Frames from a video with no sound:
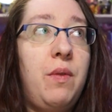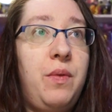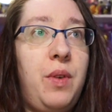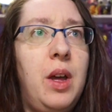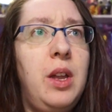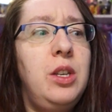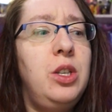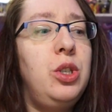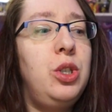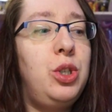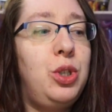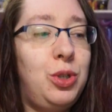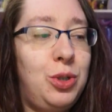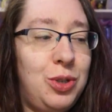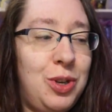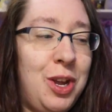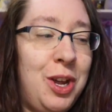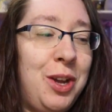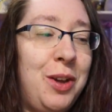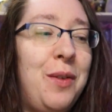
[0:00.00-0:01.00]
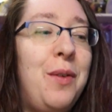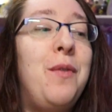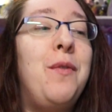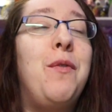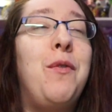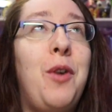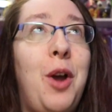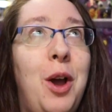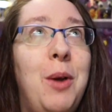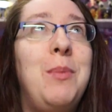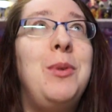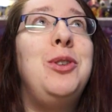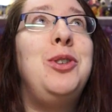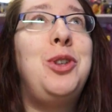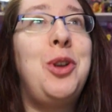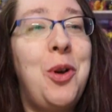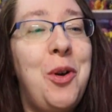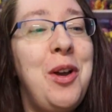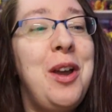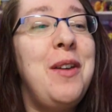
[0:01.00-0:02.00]

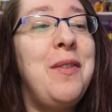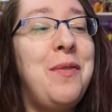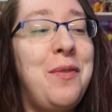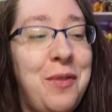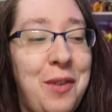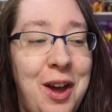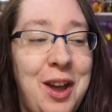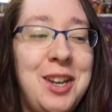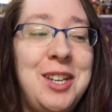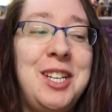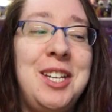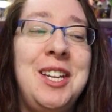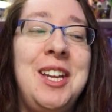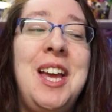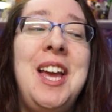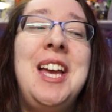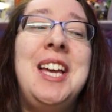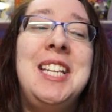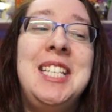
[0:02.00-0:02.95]
Toy Fun